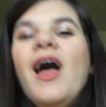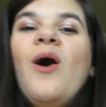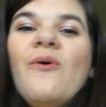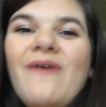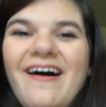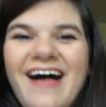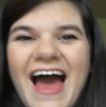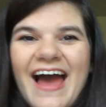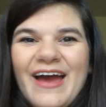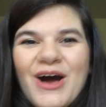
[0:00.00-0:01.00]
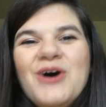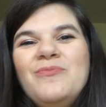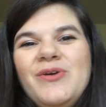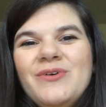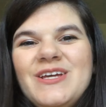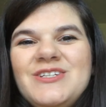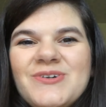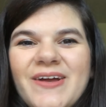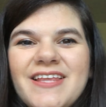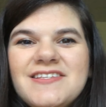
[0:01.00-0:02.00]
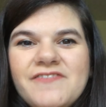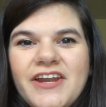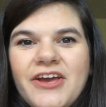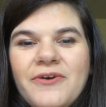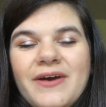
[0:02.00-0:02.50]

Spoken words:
Well, I hope you enjoyed this video.